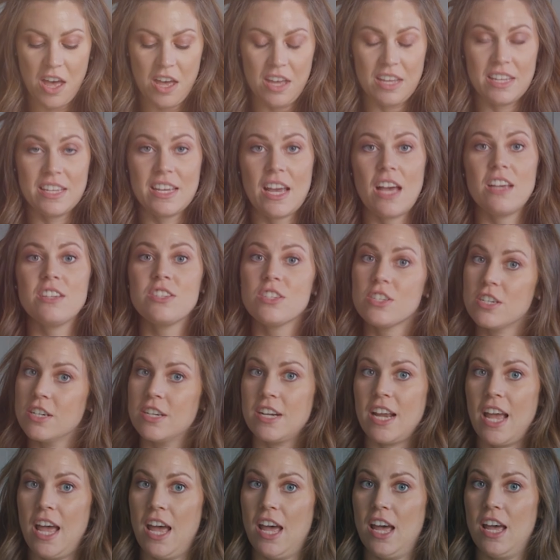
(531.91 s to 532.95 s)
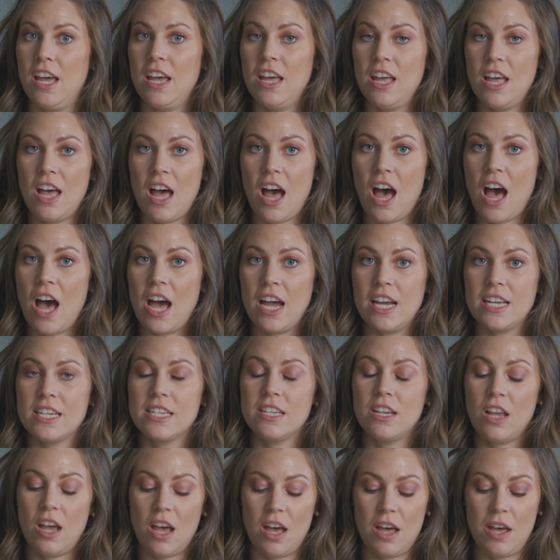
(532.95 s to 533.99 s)
Yesterday,
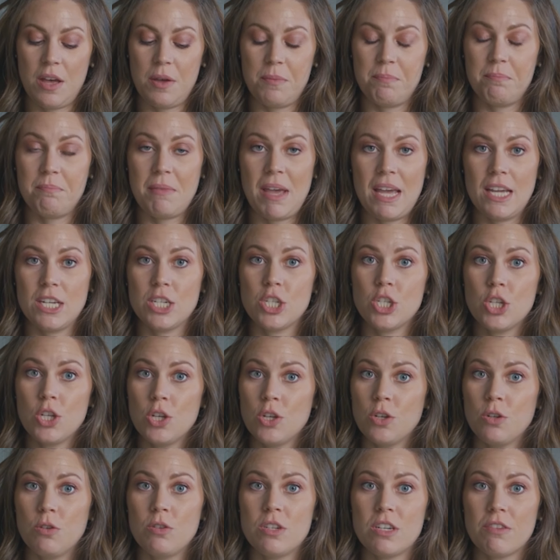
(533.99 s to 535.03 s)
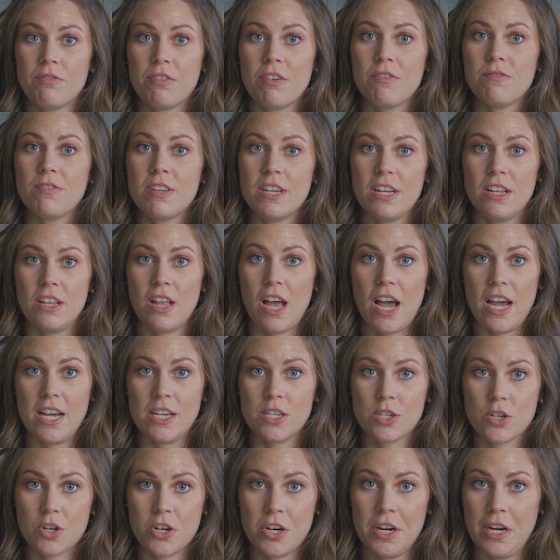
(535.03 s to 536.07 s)
I made 2 different vanilla
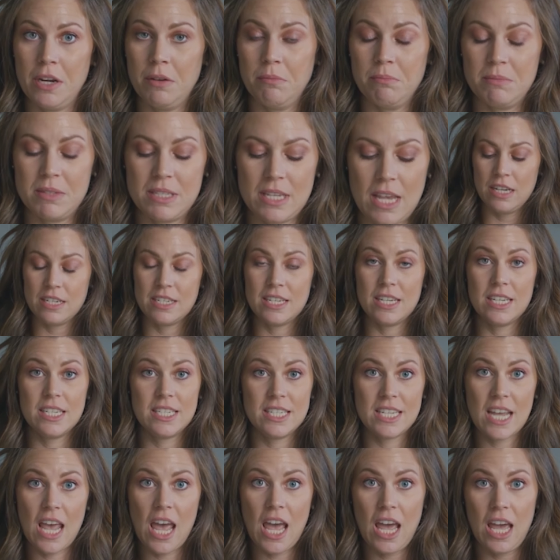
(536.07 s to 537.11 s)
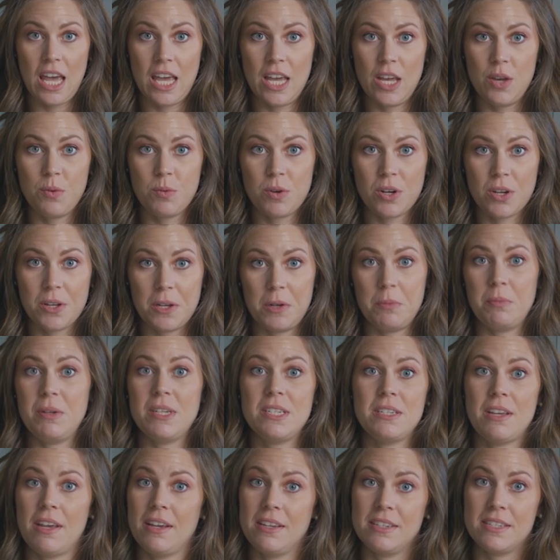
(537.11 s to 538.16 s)
ice creams. Today, we're gonna be
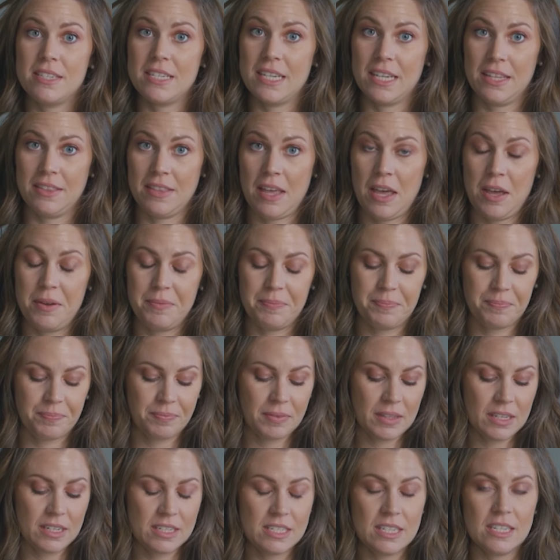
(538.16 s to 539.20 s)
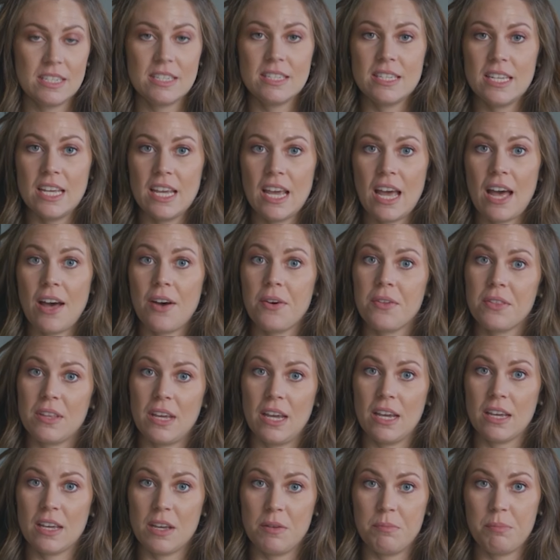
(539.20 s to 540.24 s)
tasting them to see how
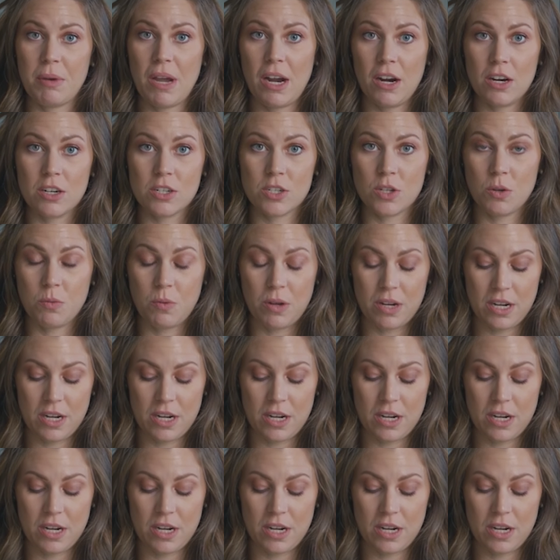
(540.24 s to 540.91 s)
they compare to one